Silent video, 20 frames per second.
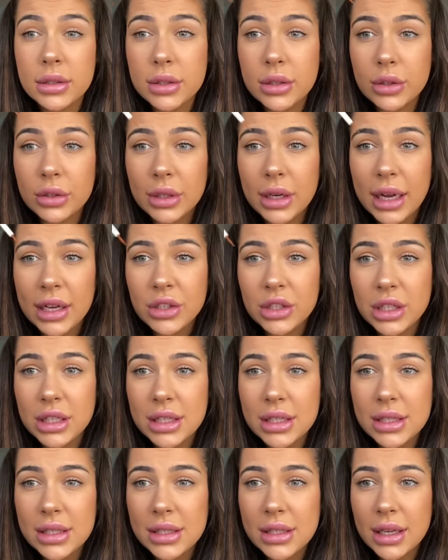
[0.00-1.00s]
your
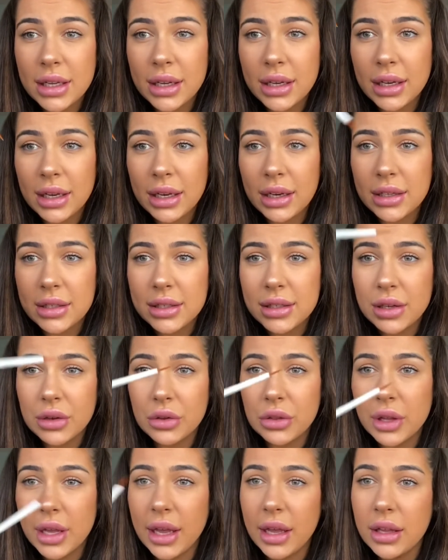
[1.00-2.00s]
lashes and let it sit
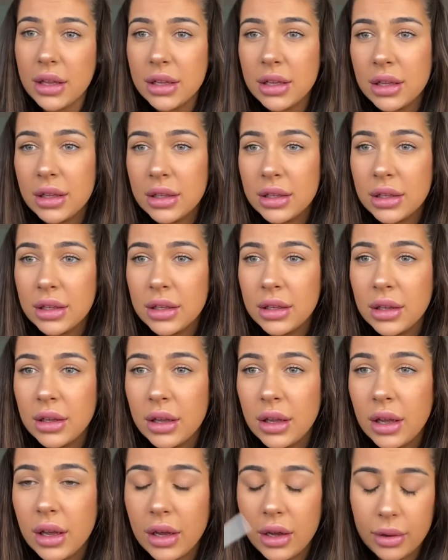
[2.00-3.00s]
on there.
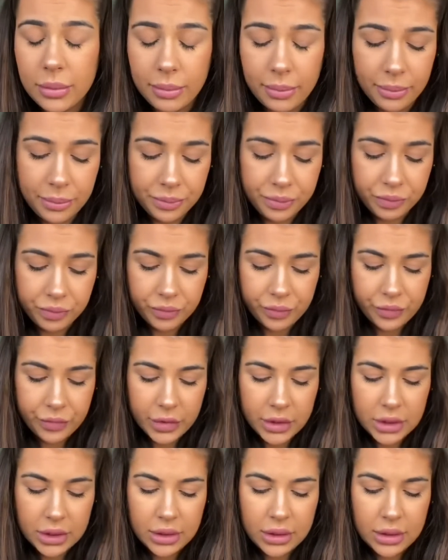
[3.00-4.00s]

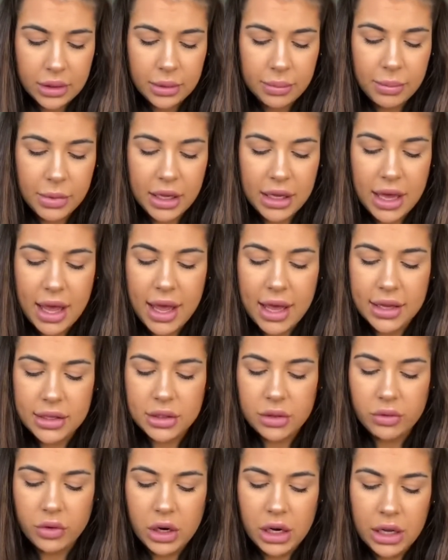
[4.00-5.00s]
But yeah, it's
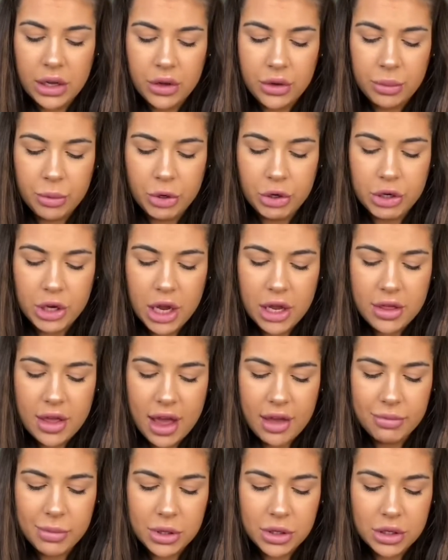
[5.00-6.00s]
a really good product that
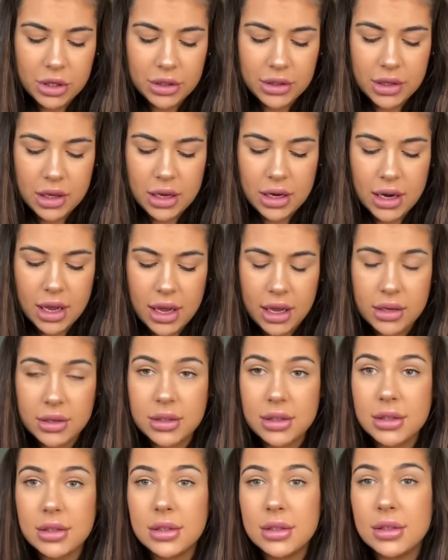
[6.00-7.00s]
I've been using,
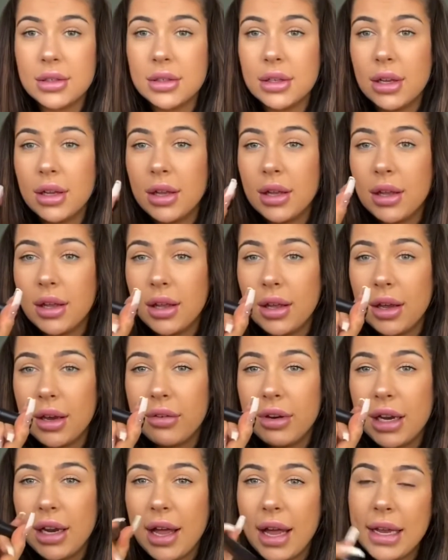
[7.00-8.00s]
and I
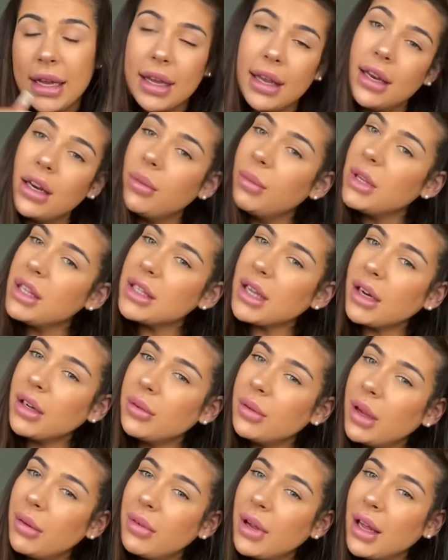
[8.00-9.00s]
really like it. That means I can
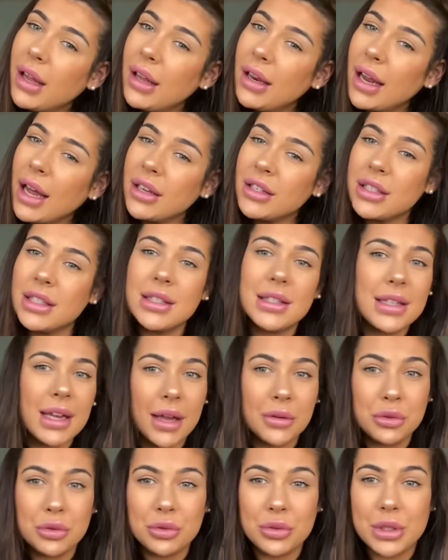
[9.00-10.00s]
wear my lashes
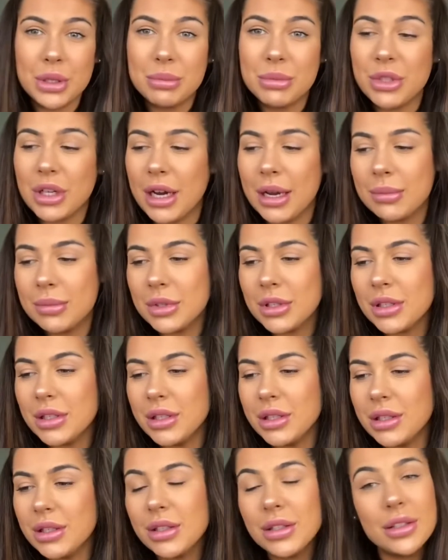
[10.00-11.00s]
natural sometimes,
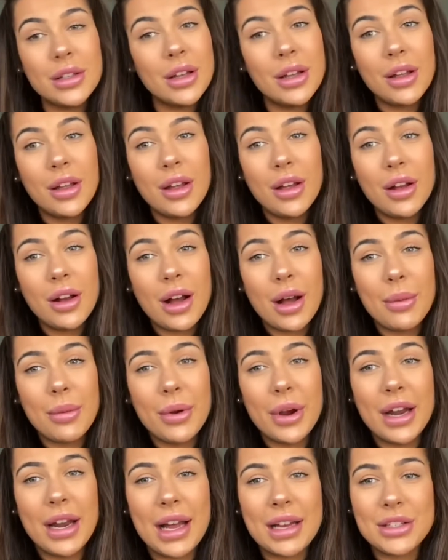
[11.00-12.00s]
because I can't
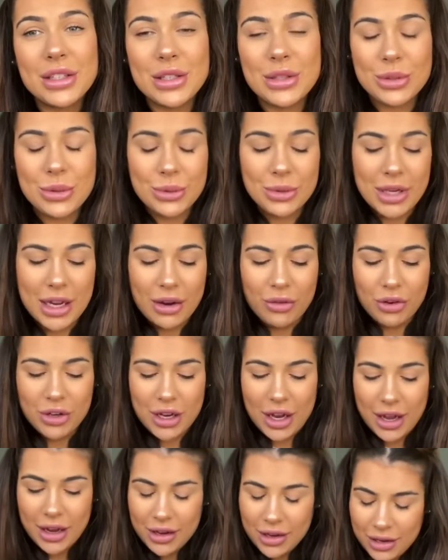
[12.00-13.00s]
wear lashes all day every
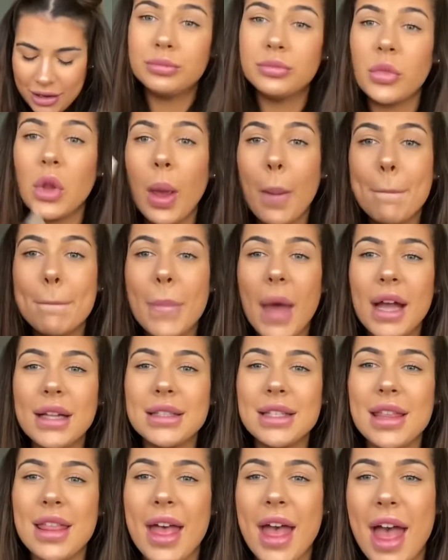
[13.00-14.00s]
day. Back
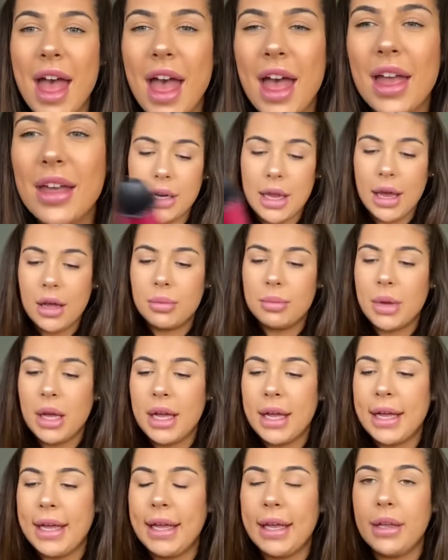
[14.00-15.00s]
to the hair. Now
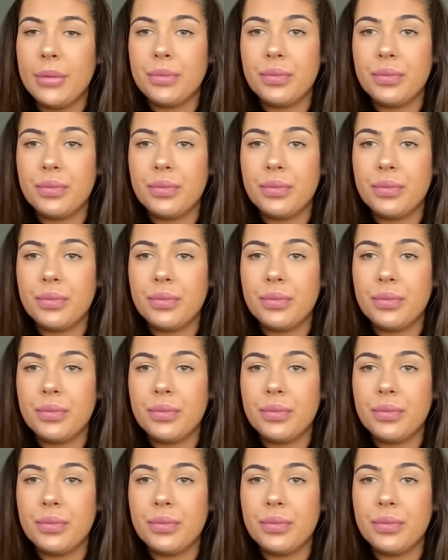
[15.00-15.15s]
my